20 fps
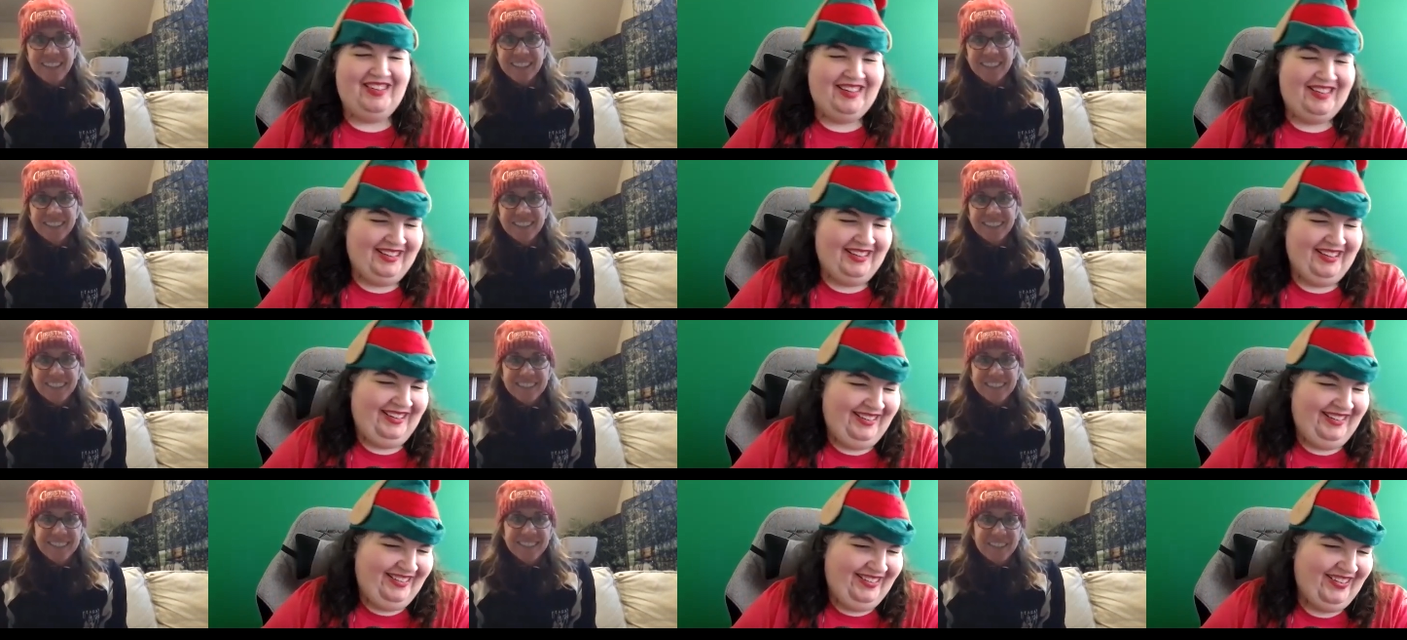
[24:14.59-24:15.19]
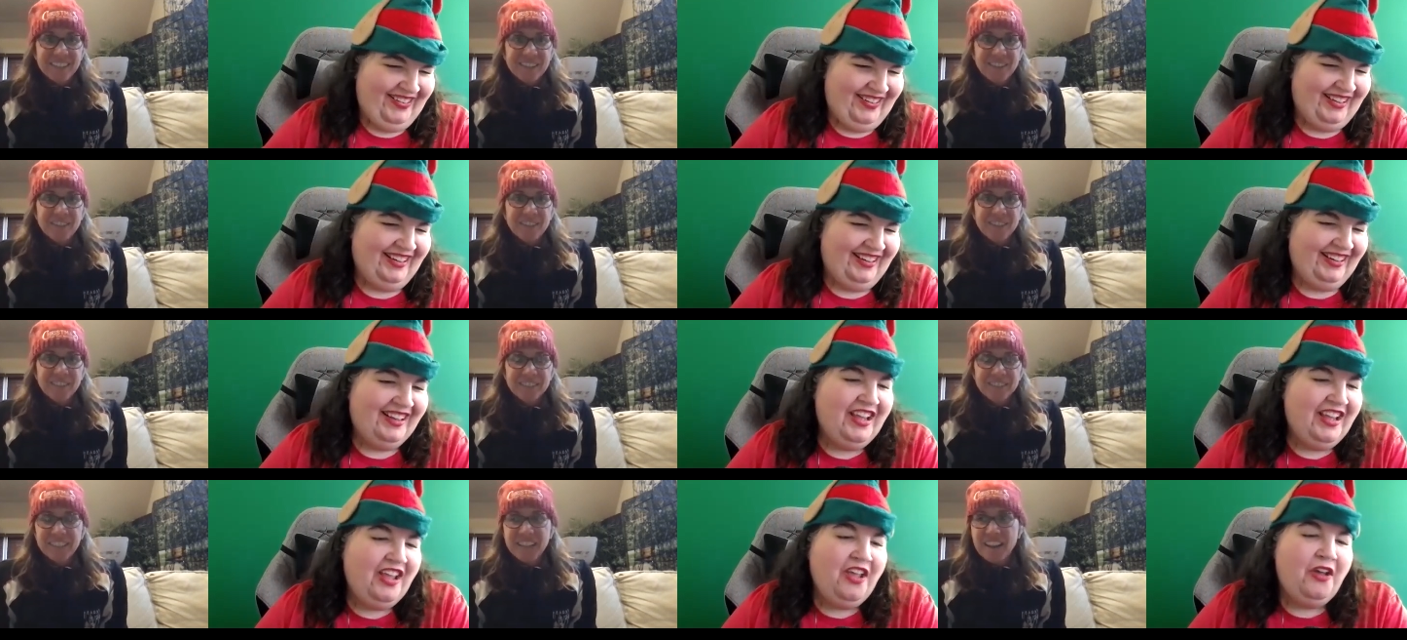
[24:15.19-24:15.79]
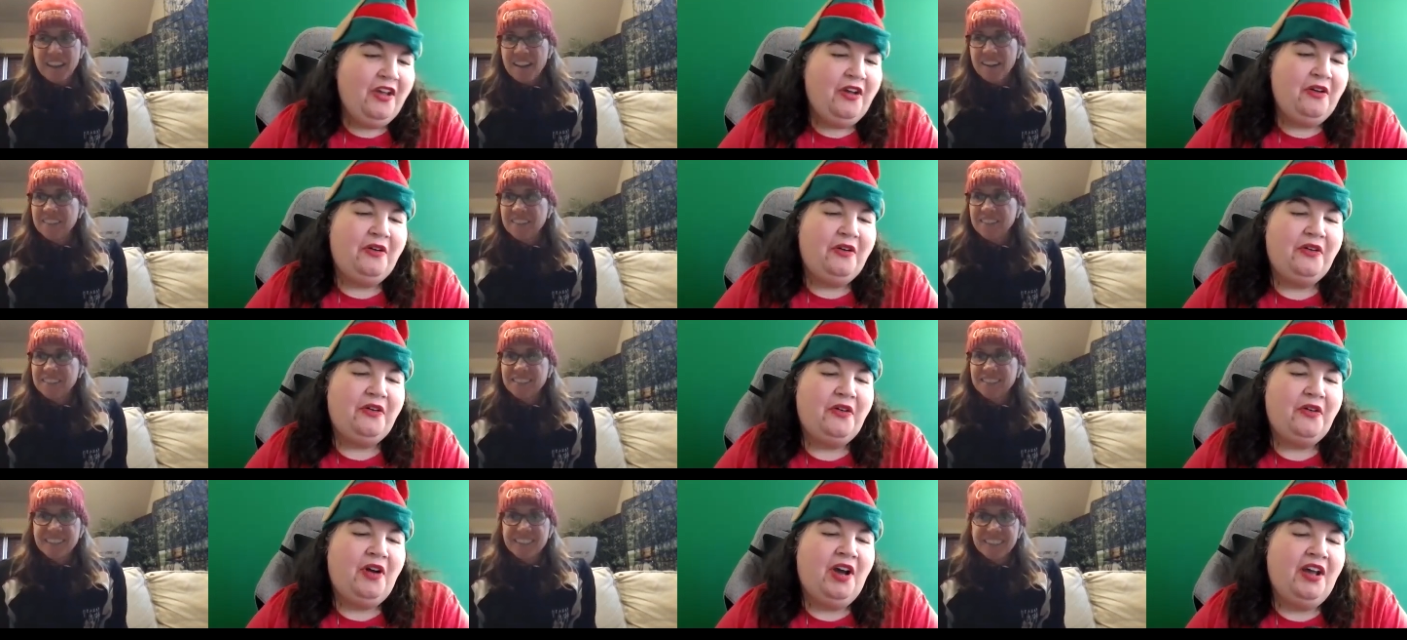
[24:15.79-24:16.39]
Speaker 1: very good. Very good. So
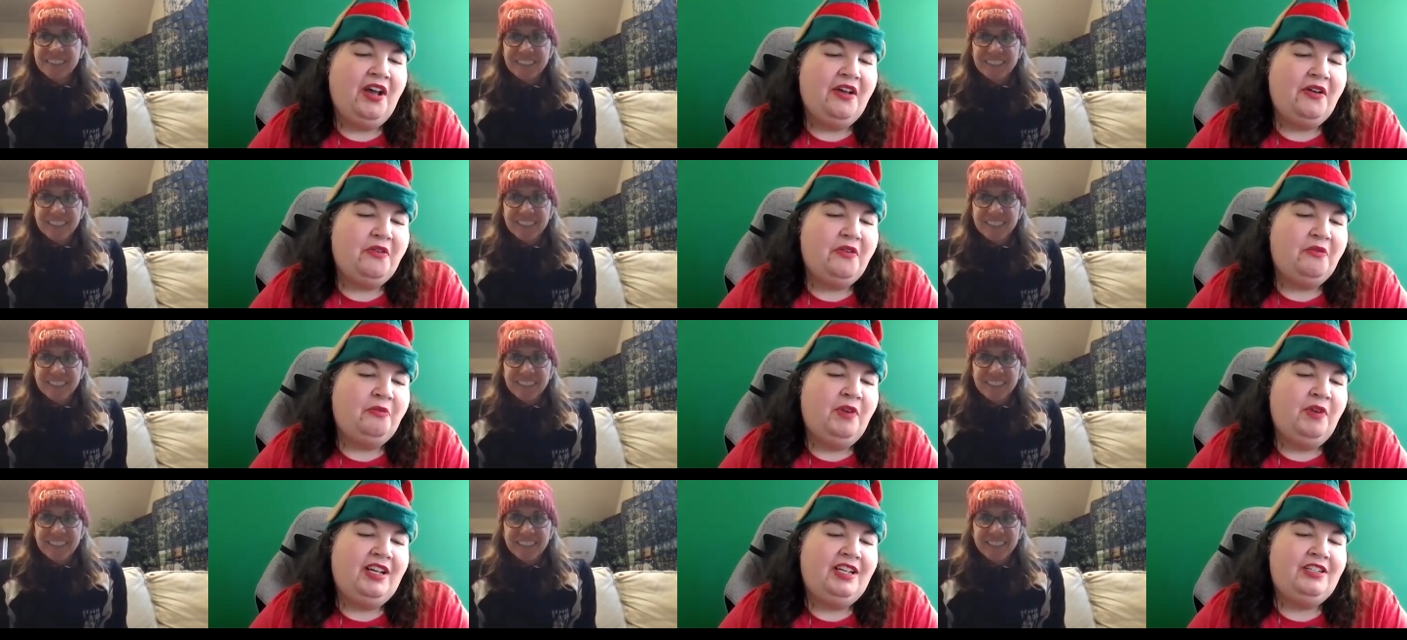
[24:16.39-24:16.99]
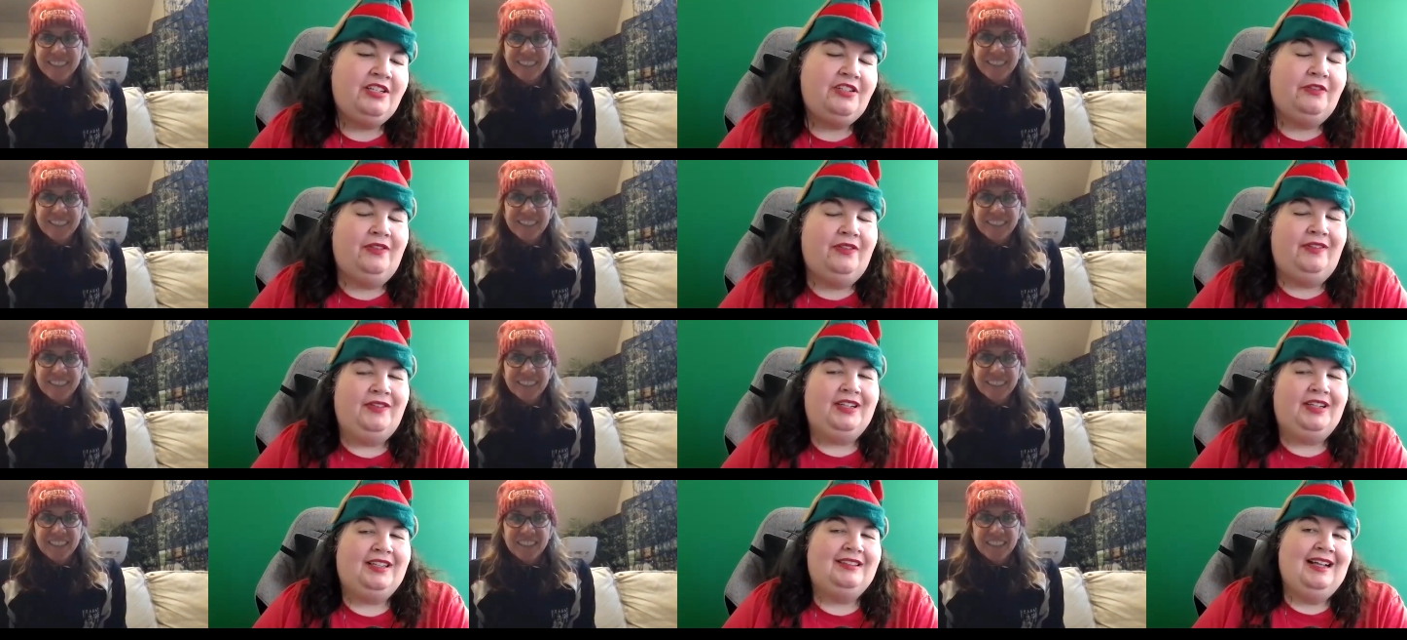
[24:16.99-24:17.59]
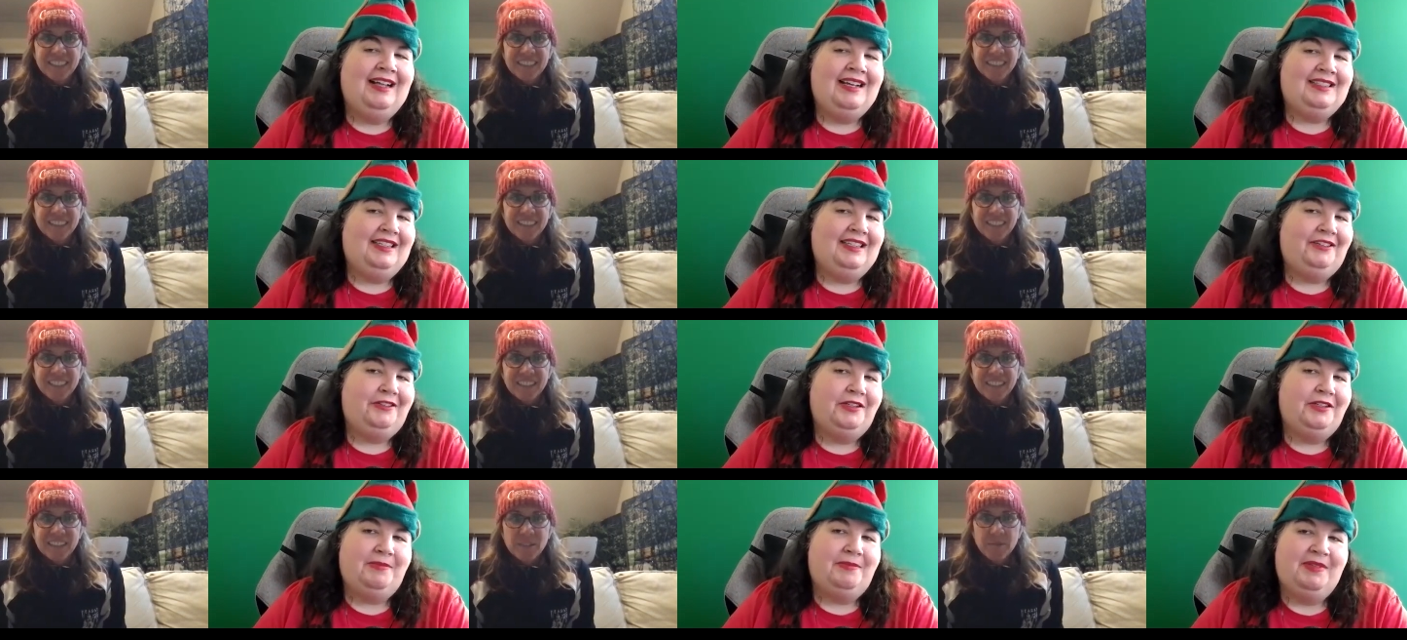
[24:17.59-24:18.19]
yeah. Uh, what is your favorite
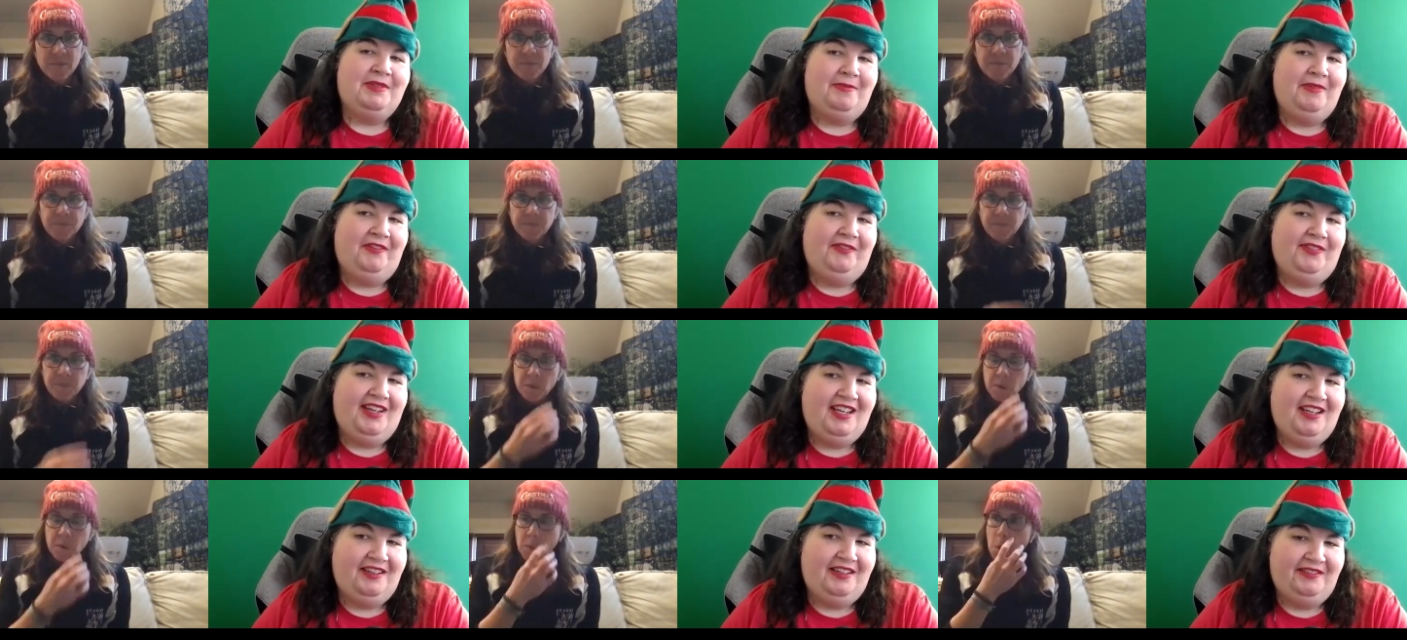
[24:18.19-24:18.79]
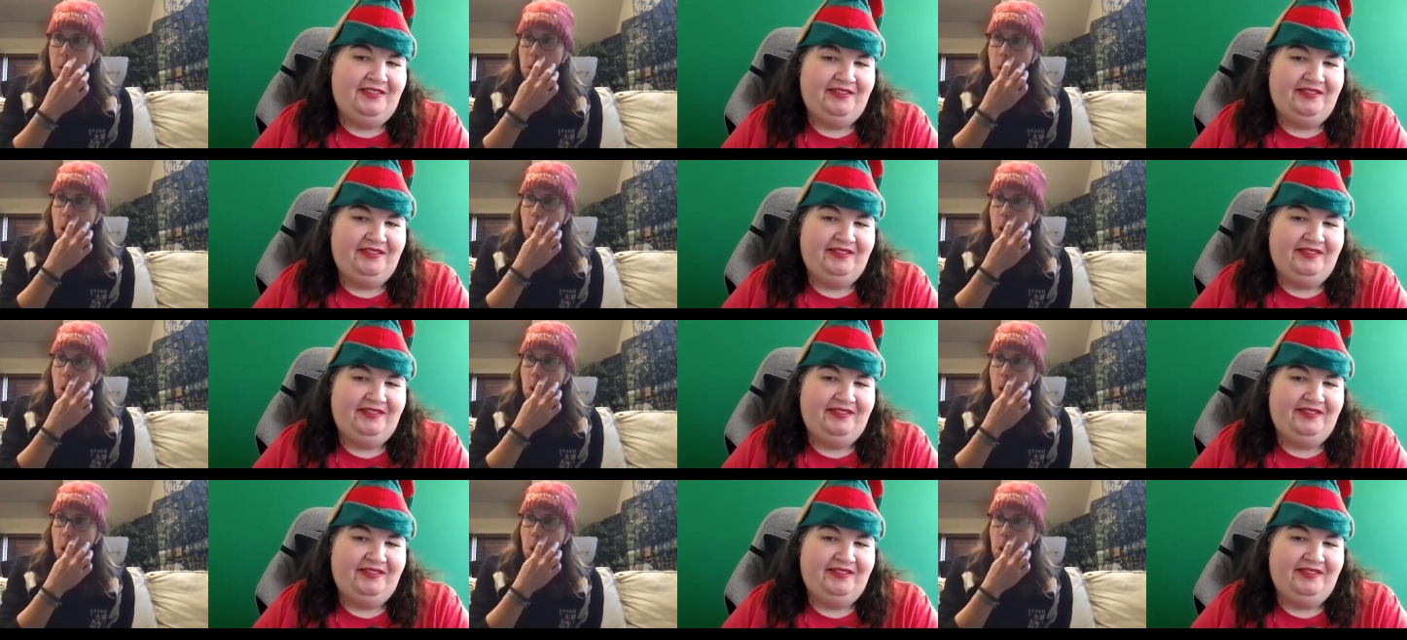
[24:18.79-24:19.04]
classic Christmas movie?